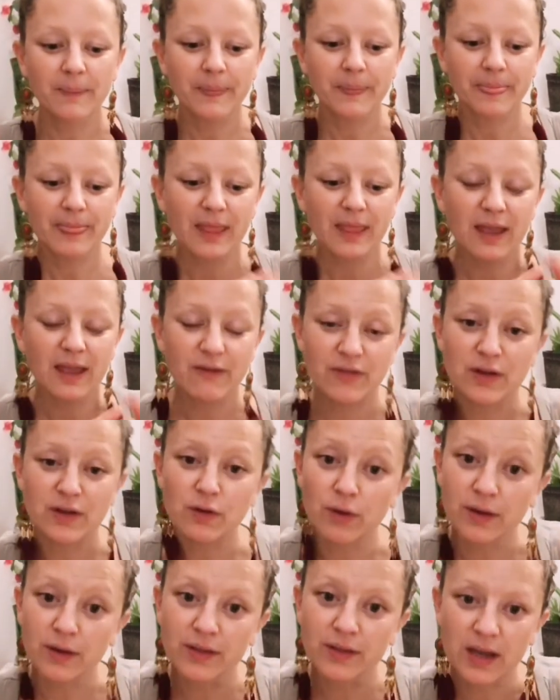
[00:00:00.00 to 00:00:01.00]
If they're
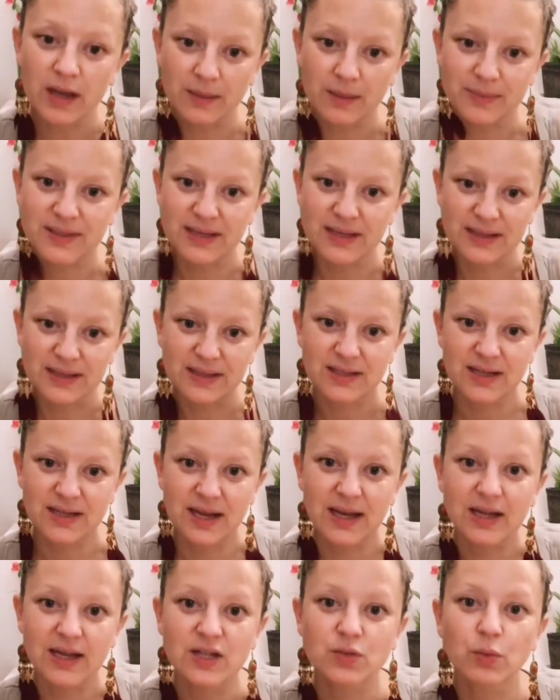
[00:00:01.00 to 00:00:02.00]
not at the upset
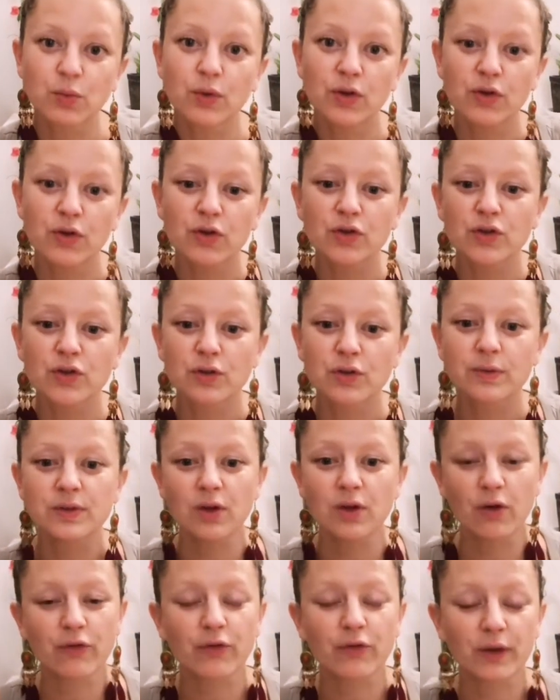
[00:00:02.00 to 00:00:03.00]
stage, what you can do is
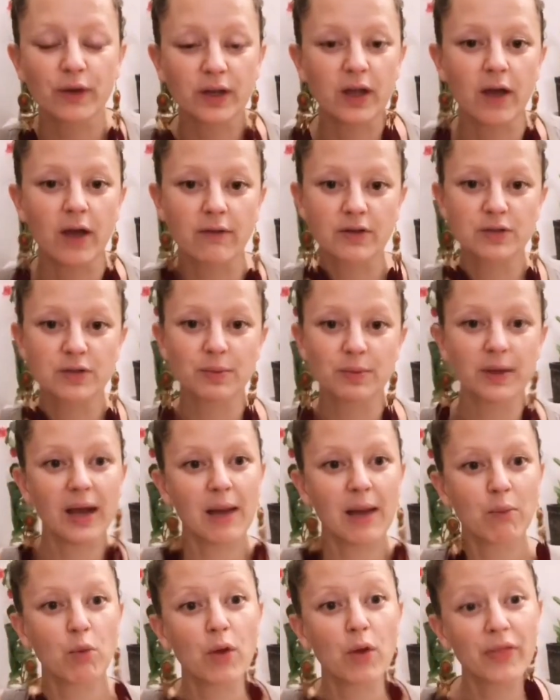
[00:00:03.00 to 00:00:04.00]
offer encouragement.
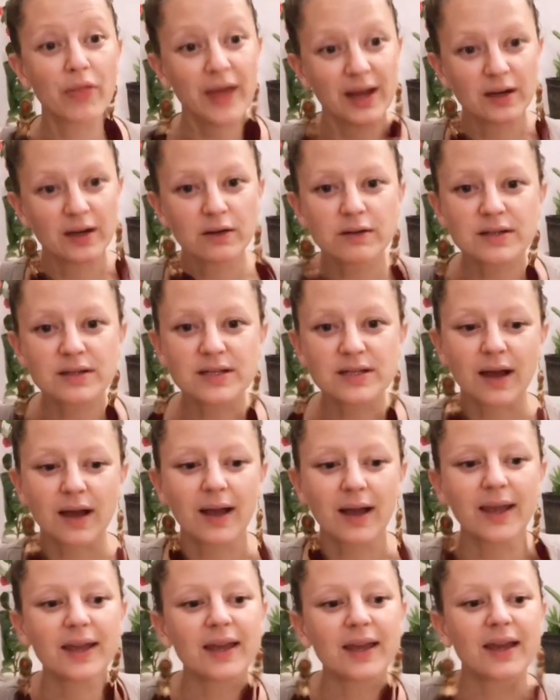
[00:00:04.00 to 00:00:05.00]
And what that looks
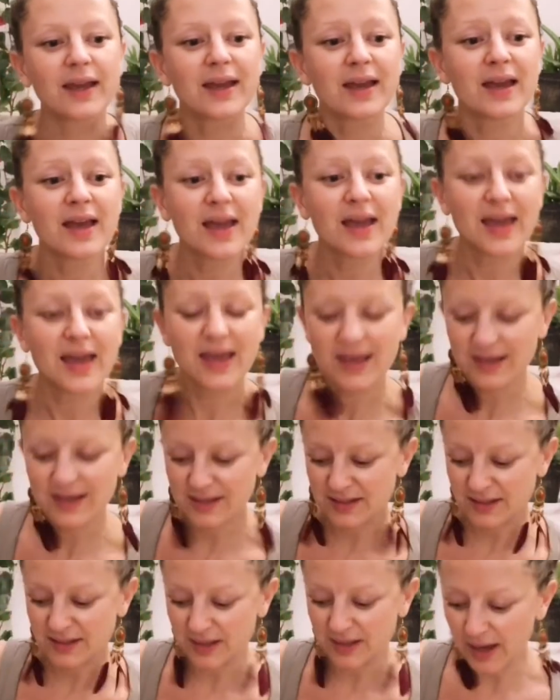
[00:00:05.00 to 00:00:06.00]
like
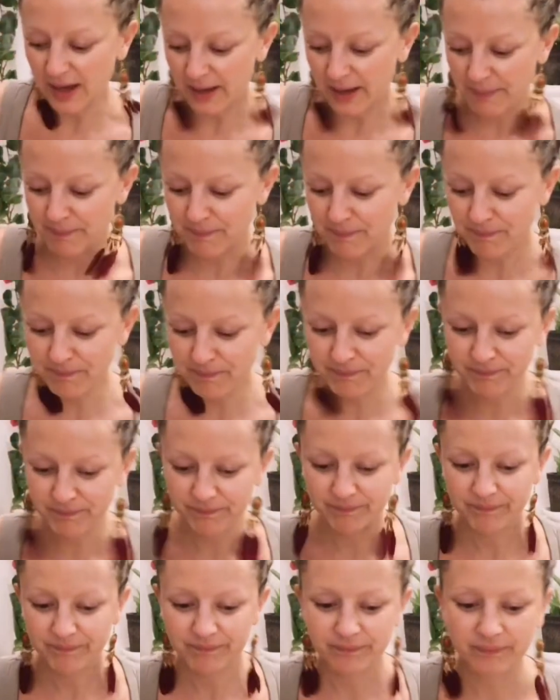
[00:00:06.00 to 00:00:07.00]
is
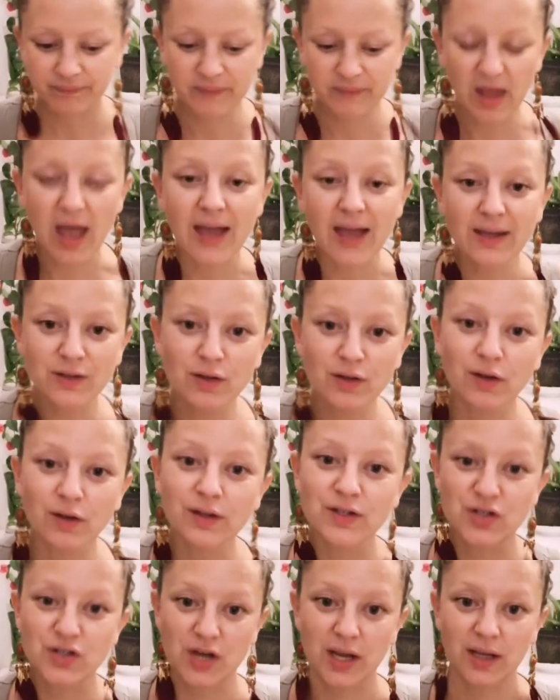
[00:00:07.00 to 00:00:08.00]

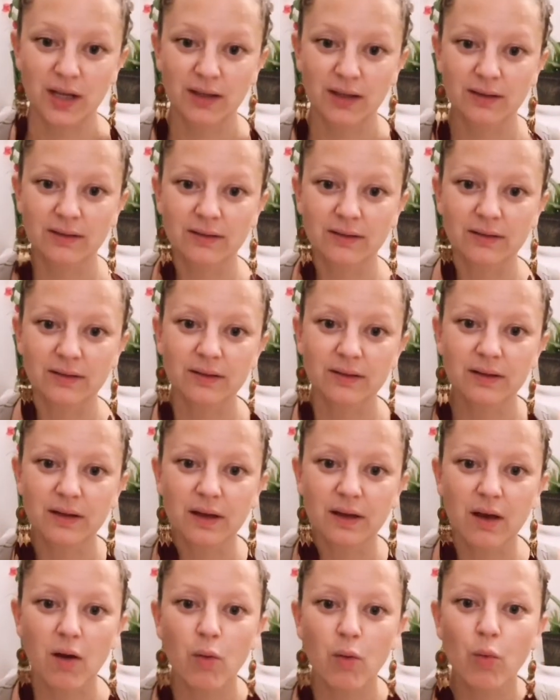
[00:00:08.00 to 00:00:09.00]
acknowledging
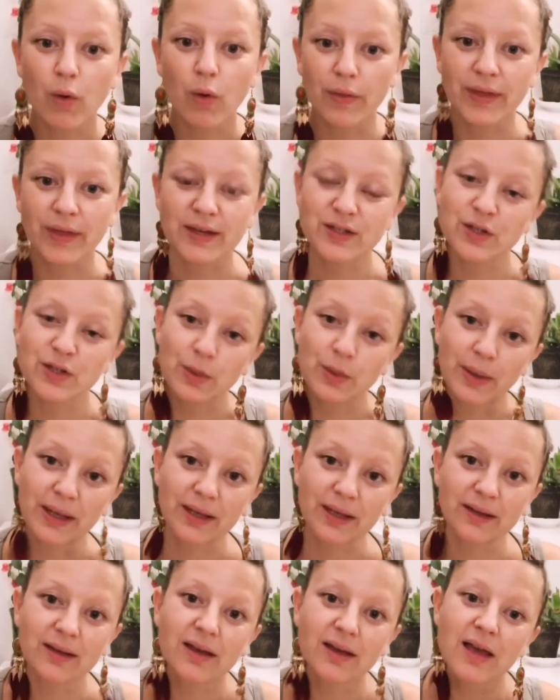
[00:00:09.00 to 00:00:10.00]
what they're doing.
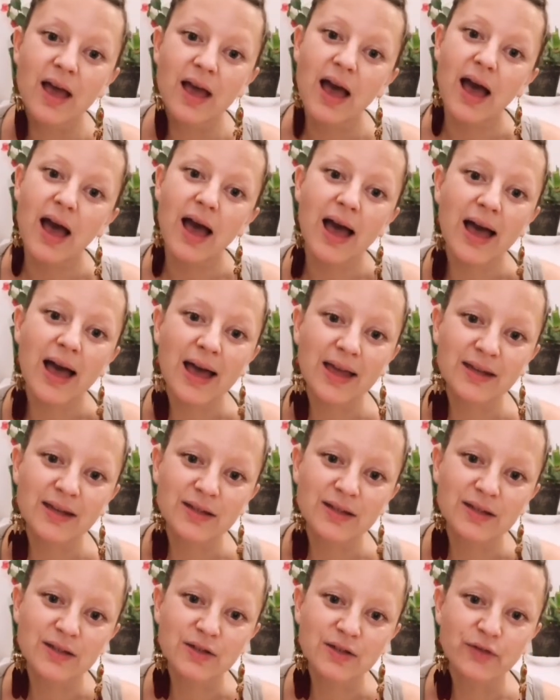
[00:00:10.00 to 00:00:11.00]

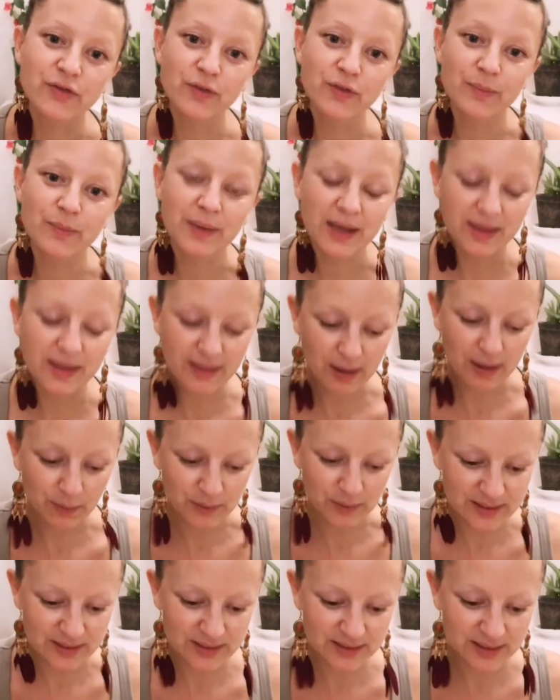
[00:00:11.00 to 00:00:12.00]
And for me, that
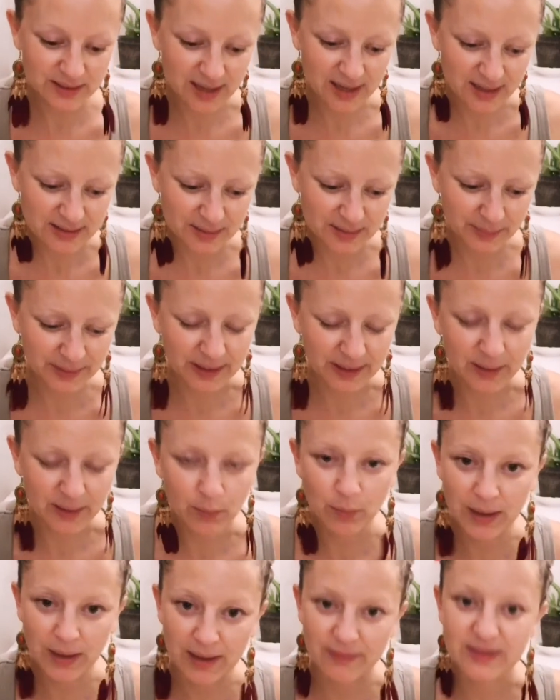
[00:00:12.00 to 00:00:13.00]
would say something like,
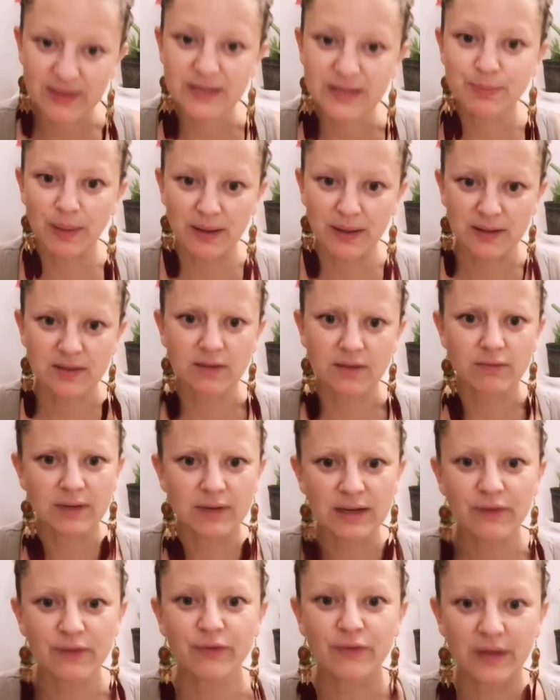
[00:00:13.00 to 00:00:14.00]
wow, these buttons are
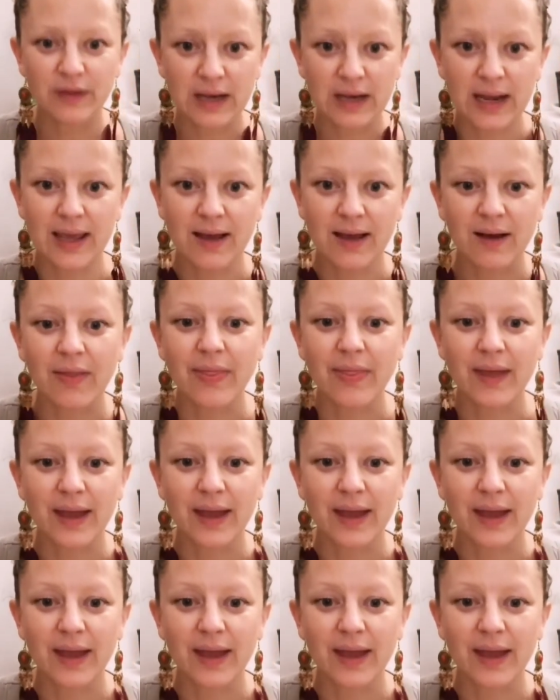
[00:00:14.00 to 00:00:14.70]
really fiddly, aren't they?